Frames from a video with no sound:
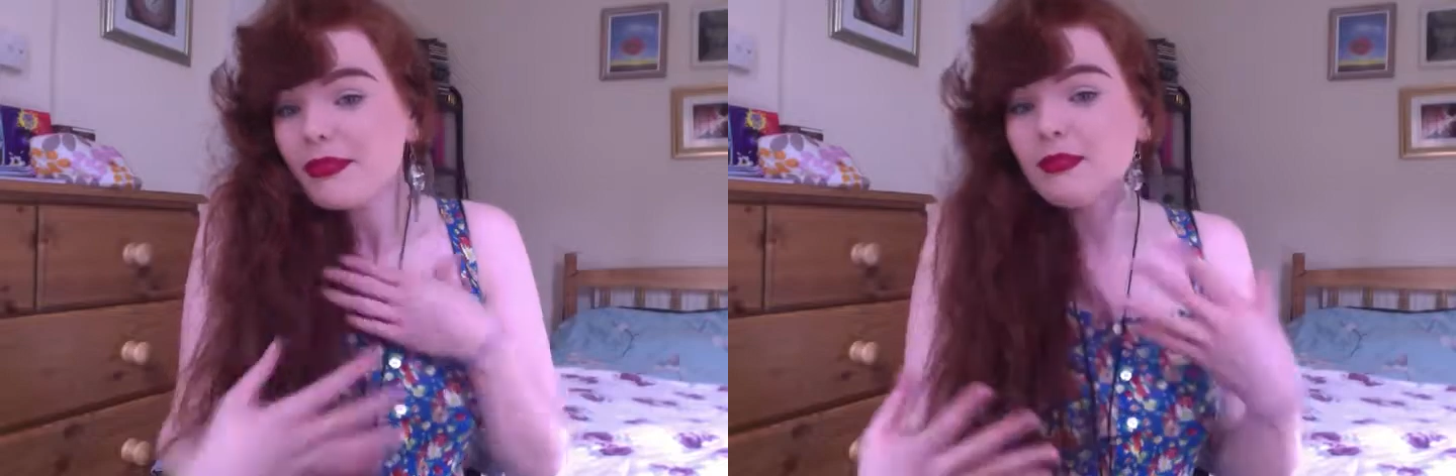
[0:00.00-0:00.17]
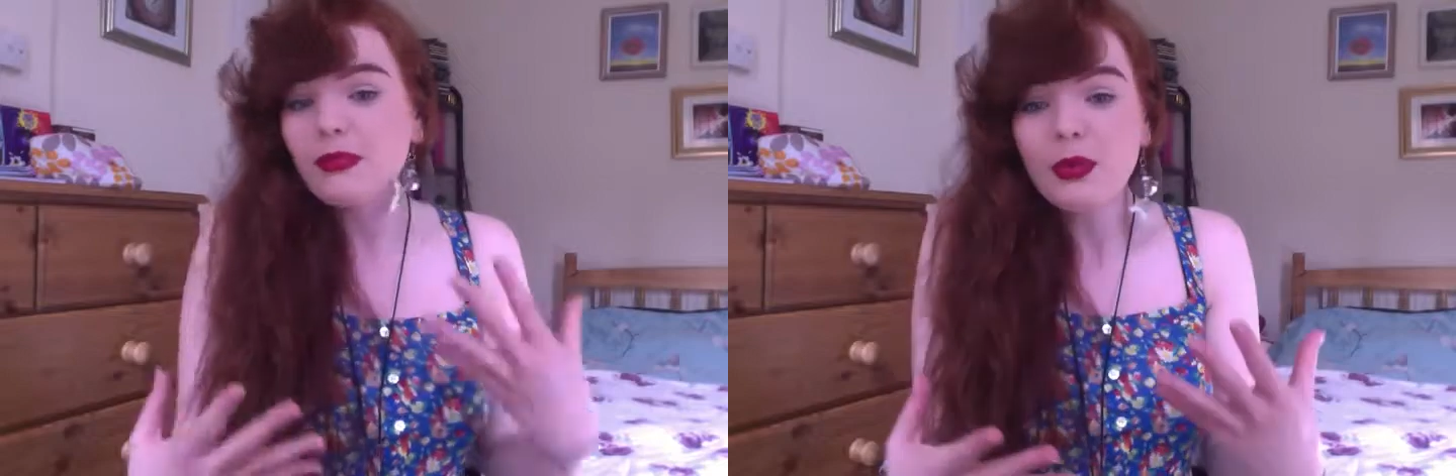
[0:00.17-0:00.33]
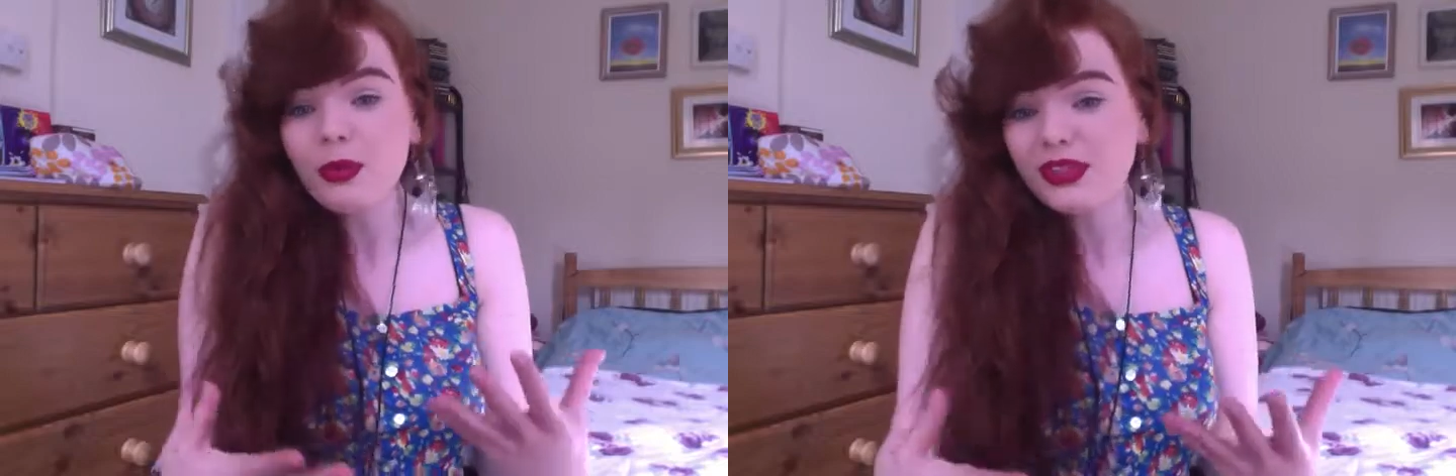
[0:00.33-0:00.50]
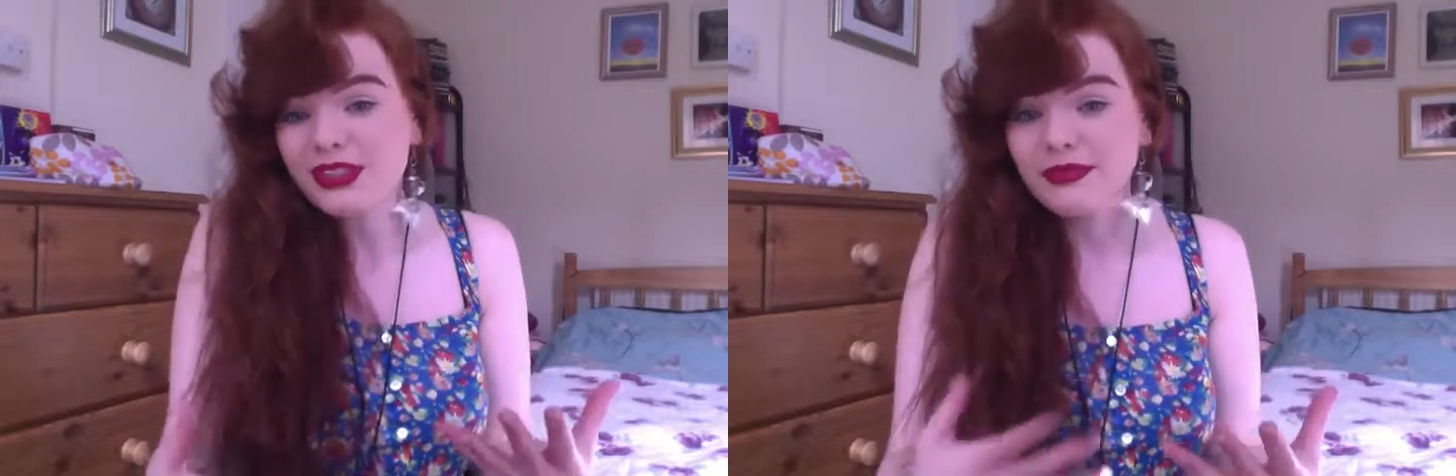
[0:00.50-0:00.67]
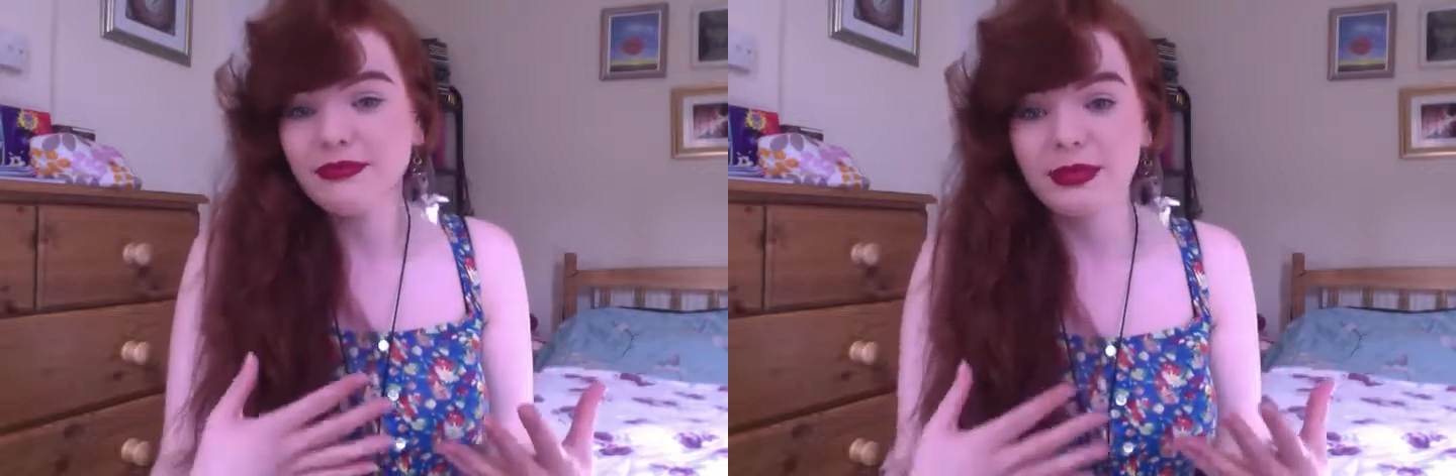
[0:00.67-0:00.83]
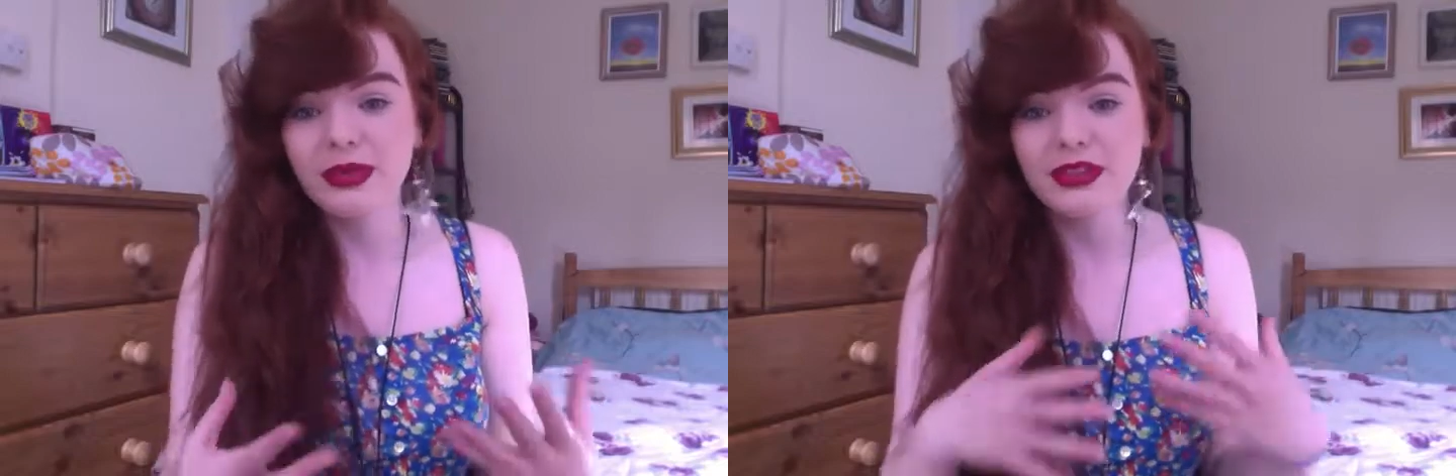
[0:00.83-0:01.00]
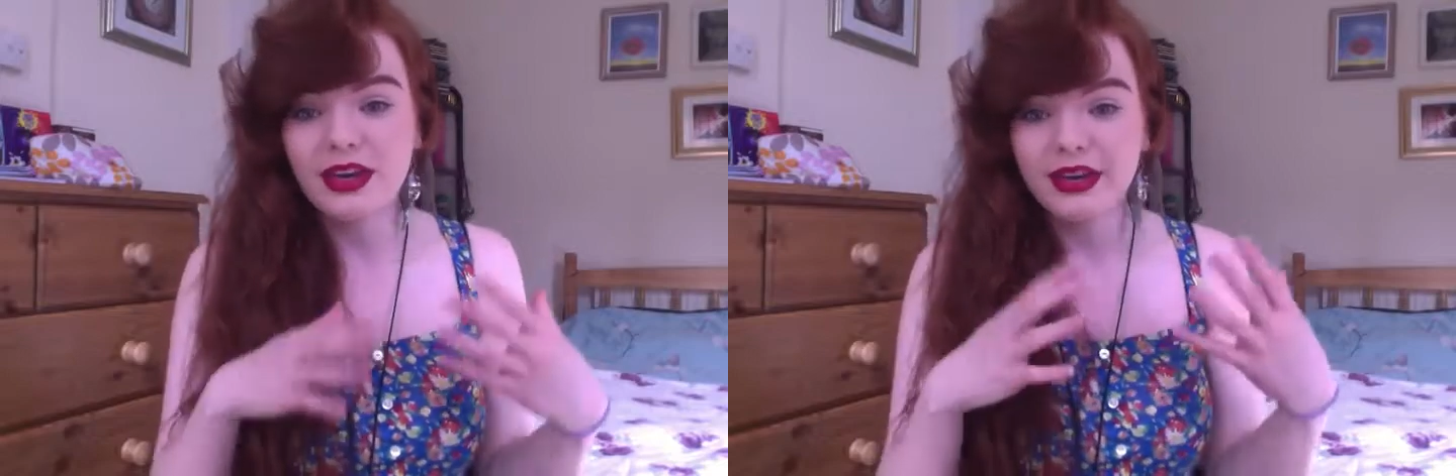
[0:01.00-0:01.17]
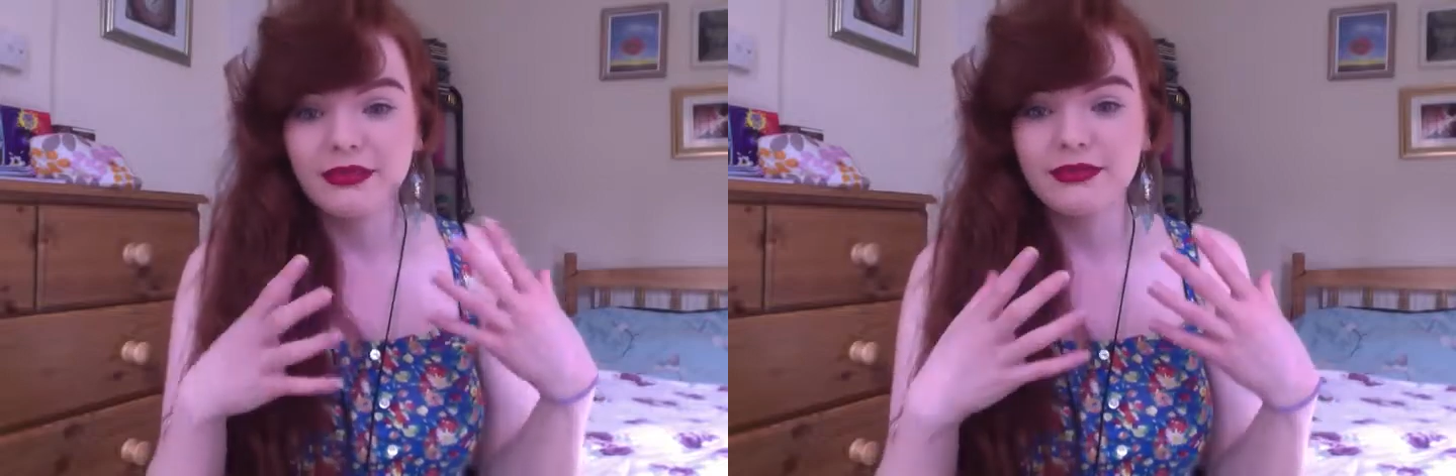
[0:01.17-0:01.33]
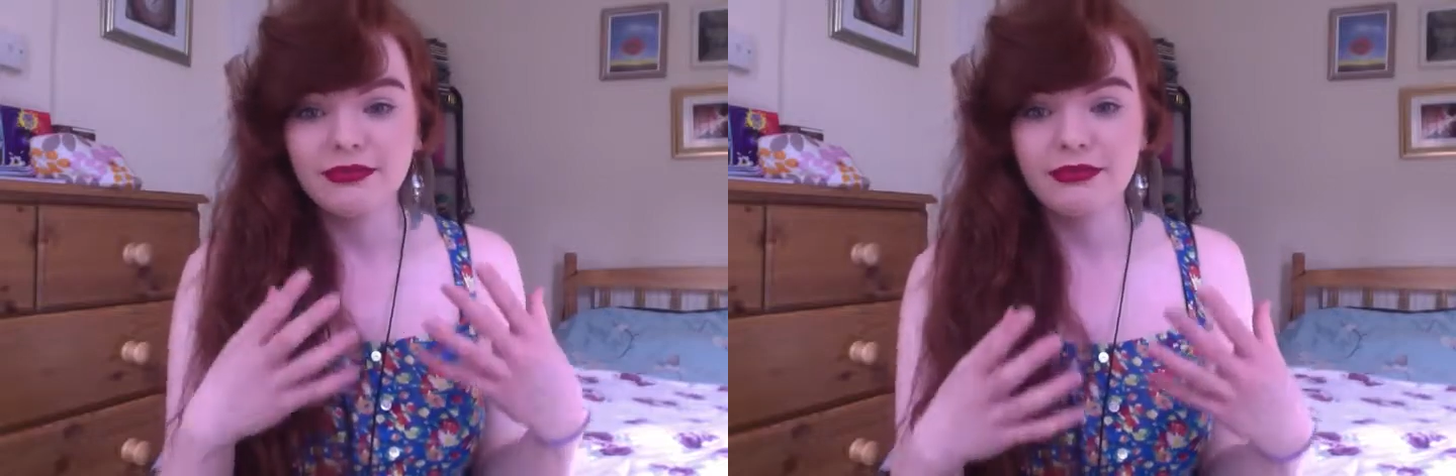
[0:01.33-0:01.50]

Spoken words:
because I have